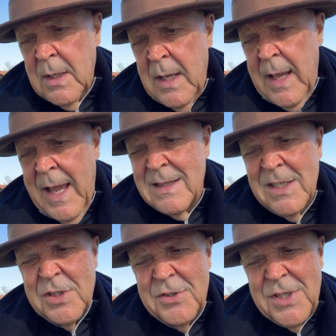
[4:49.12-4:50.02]
And
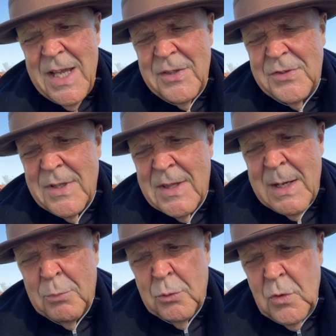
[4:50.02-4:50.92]
this suggests that
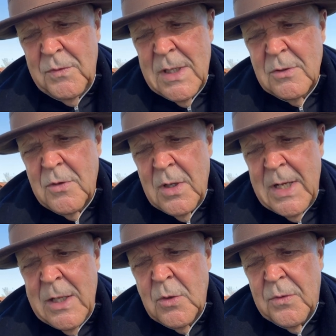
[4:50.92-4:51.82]
improved
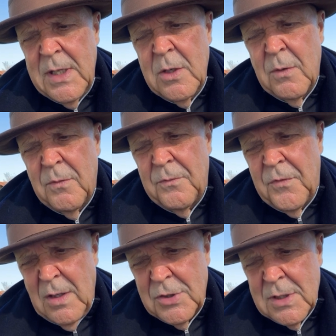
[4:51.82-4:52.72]
endothelial
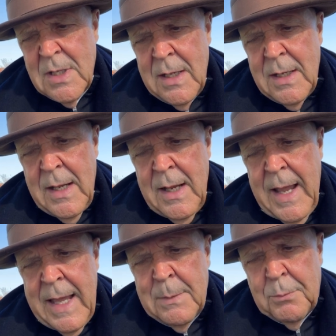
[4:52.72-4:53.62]
function
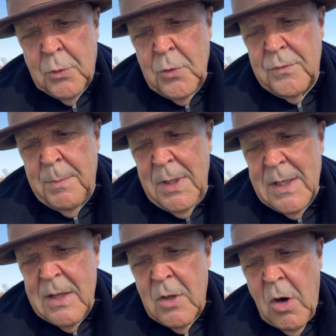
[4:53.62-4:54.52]
and improved
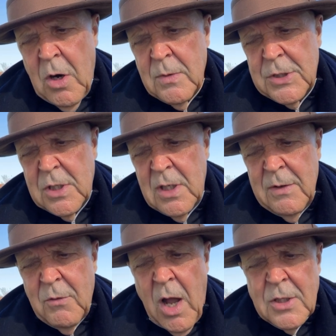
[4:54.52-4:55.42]
ability of the arteries to
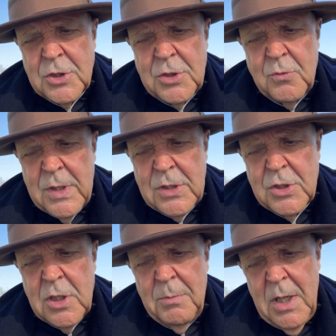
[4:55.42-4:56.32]
deliver oxygen rich to the blood